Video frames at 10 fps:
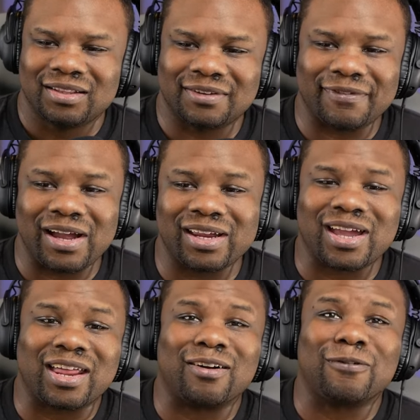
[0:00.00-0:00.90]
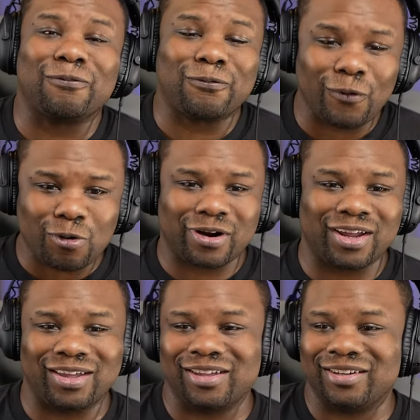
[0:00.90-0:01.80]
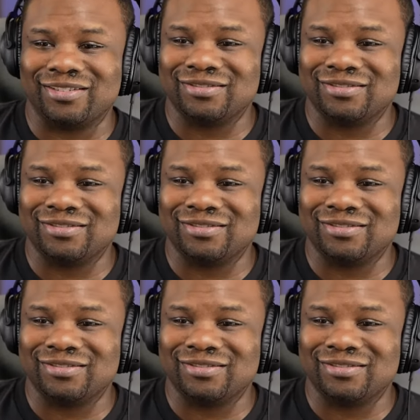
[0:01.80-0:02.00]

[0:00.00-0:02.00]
Divine got a forehead.